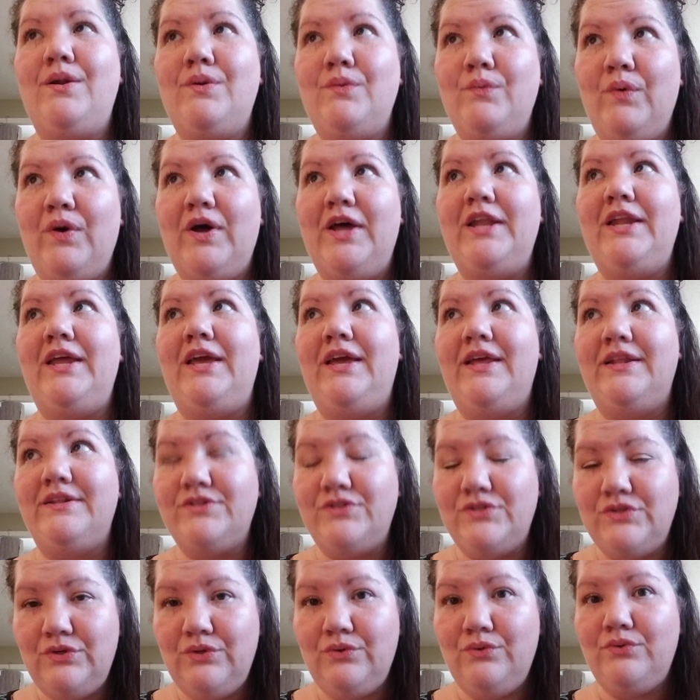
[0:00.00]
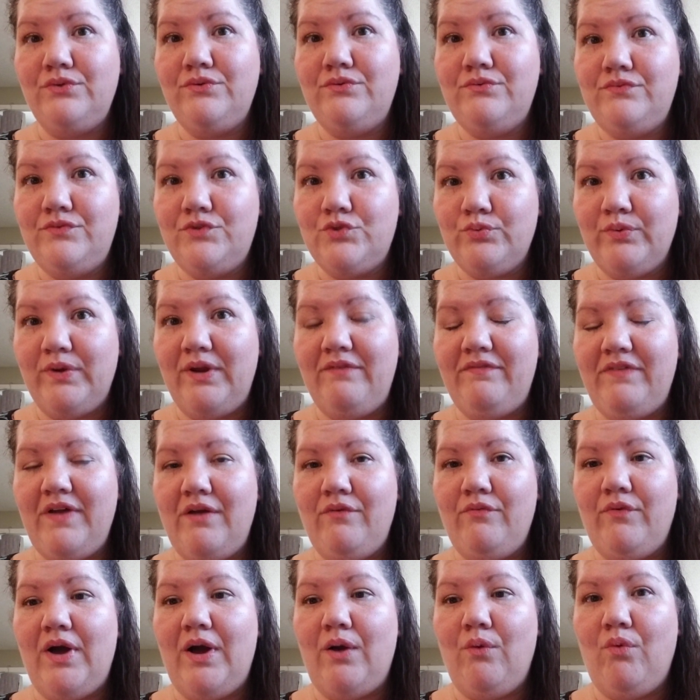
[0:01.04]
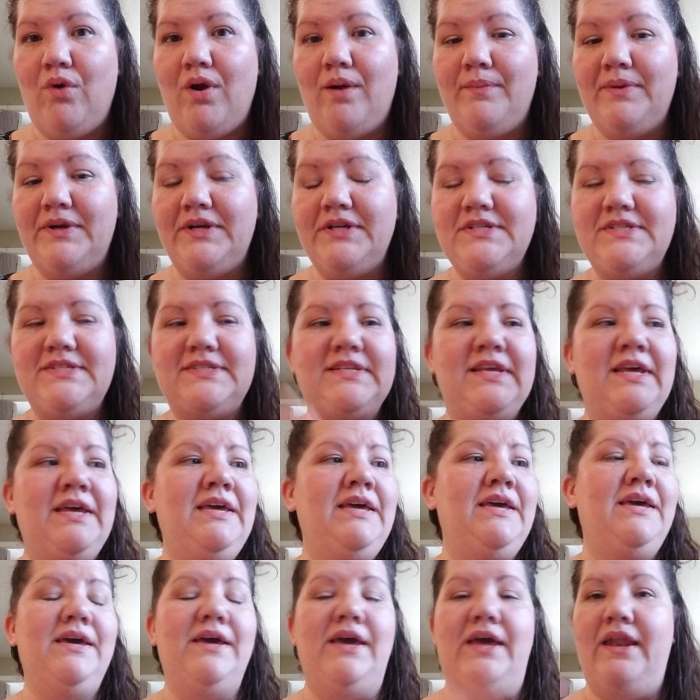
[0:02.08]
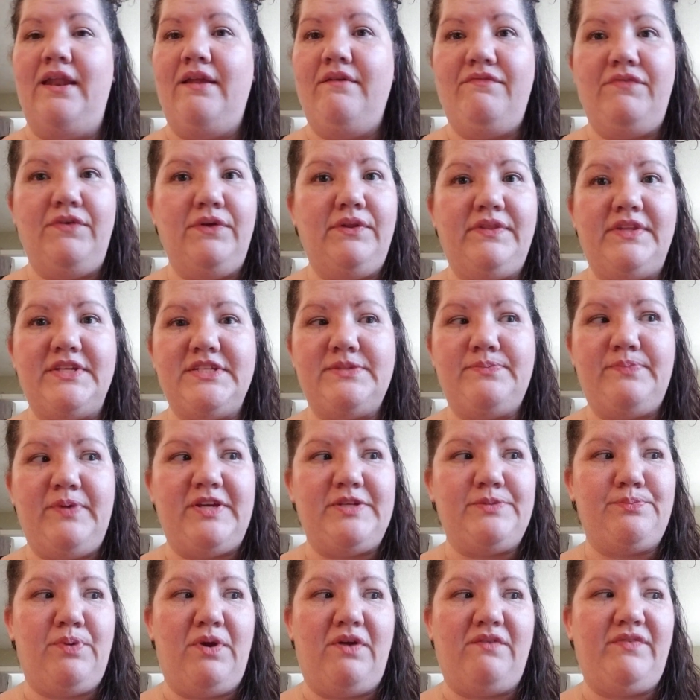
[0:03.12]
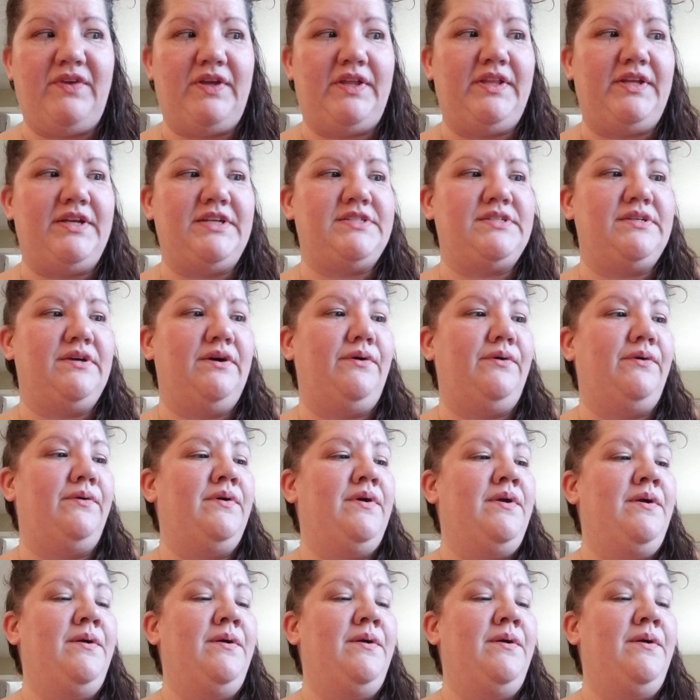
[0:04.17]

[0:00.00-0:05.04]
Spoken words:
one in 2 25-watt warmers, and it filled this space perfectly. So,